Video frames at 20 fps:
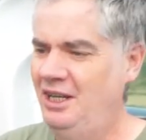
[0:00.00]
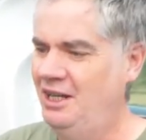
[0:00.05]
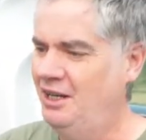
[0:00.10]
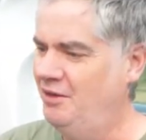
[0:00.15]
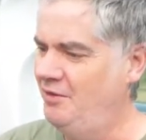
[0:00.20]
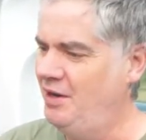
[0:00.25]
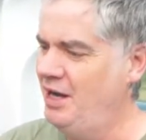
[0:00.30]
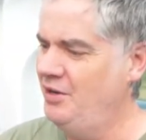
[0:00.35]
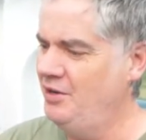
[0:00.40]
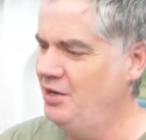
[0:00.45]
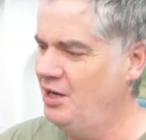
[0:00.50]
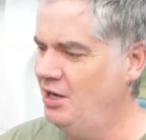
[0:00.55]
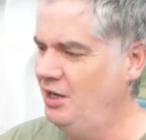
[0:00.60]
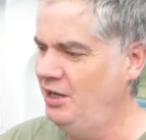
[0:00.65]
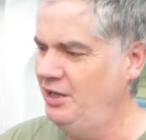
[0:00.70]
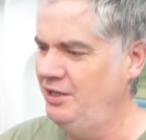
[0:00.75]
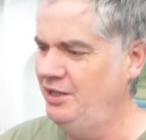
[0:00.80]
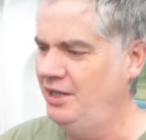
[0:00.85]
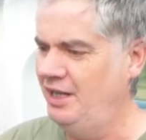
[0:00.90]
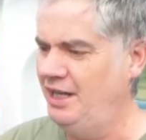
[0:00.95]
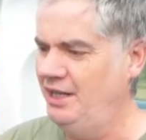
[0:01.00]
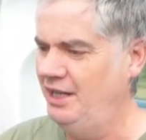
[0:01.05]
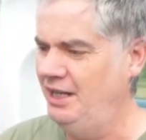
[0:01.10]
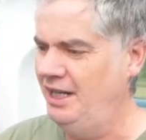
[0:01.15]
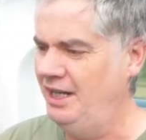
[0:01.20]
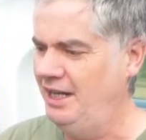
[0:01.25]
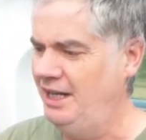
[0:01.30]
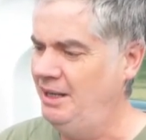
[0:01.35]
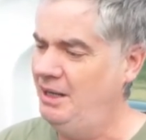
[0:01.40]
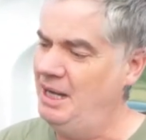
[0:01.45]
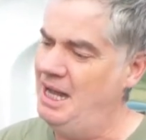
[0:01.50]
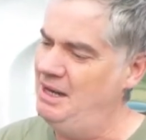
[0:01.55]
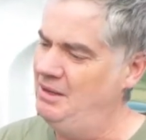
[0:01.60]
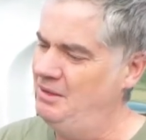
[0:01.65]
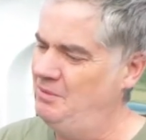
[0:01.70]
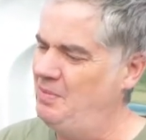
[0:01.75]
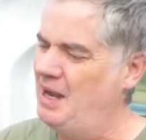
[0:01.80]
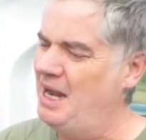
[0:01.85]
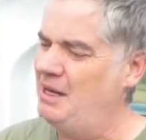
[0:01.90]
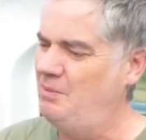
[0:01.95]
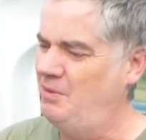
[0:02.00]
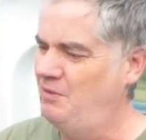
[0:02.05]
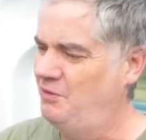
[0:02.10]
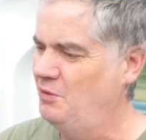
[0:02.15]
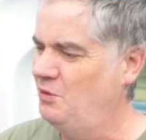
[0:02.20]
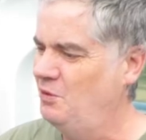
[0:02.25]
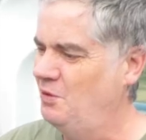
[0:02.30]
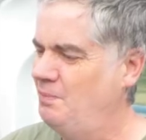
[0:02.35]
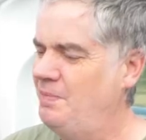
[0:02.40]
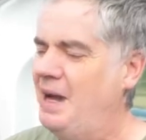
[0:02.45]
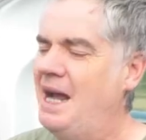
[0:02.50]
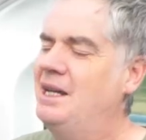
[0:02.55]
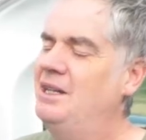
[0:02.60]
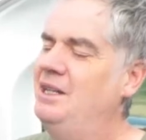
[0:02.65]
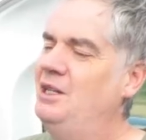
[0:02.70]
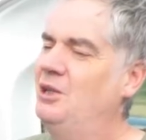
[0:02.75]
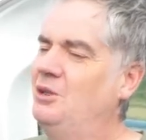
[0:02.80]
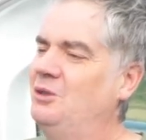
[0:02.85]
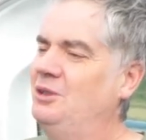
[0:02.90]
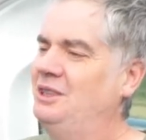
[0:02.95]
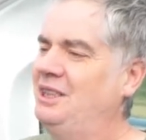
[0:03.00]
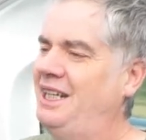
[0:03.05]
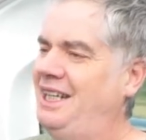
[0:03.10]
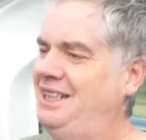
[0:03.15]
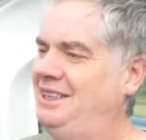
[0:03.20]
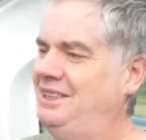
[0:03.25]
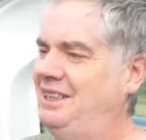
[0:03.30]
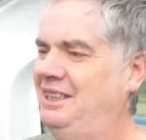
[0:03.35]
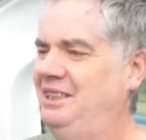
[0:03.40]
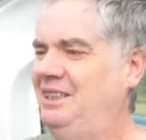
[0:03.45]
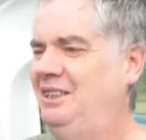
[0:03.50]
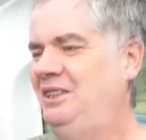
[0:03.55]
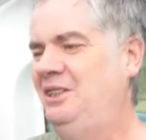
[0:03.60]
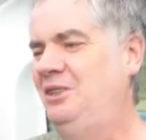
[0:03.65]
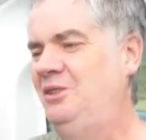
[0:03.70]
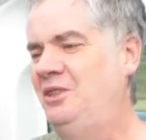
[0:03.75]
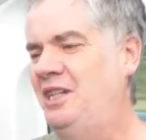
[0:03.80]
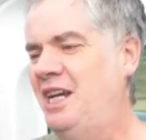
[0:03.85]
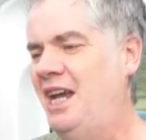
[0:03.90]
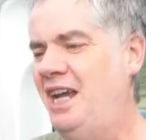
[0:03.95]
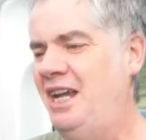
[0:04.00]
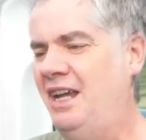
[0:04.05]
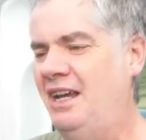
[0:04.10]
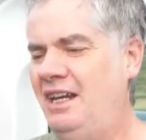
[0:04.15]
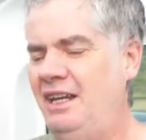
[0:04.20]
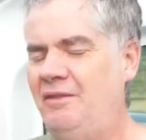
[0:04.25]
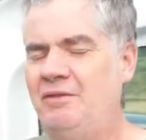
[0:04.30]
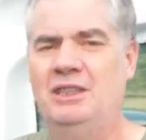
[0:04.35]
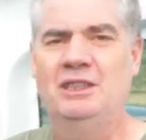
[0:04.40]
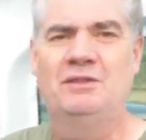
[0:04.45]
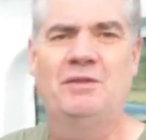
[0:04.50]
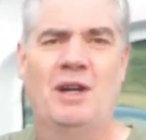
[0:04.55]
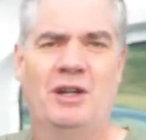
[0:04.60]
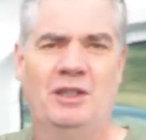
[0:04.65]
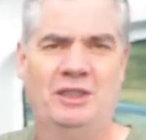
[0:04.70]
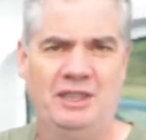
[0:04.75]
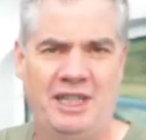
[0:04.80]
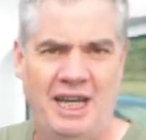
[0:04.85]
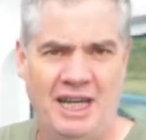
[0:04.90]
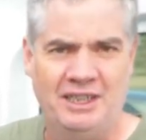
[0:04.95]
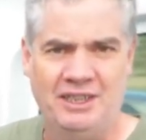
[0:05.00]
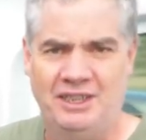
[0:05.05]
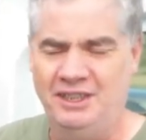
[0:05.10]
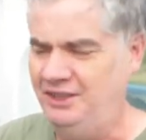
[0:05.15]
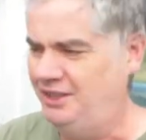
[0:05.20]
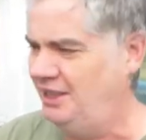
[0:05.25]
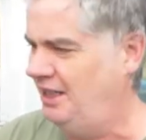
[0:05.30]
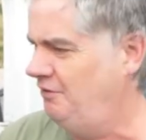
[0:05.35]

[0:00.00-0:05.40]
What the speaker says: around Ireland and back in the olden days in the UK, and even as far as Texas.